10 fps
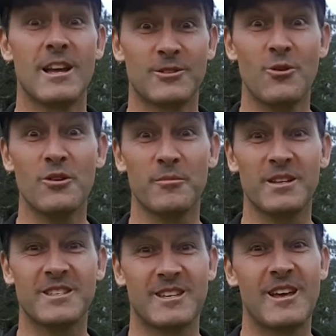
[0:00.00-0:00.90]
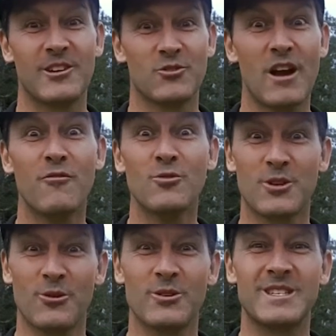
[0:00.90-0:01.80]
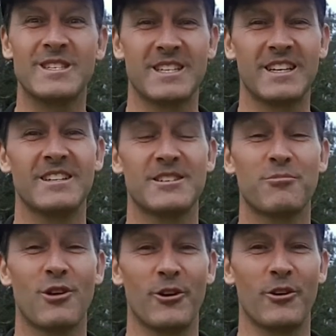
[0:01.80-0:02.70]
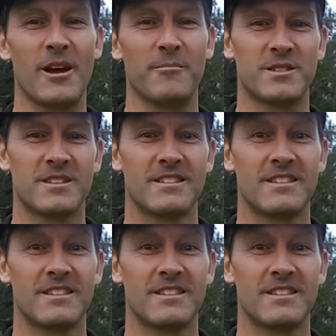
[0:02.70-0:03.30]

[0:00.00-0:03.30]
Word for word: tournaments, travel tours and signature programs.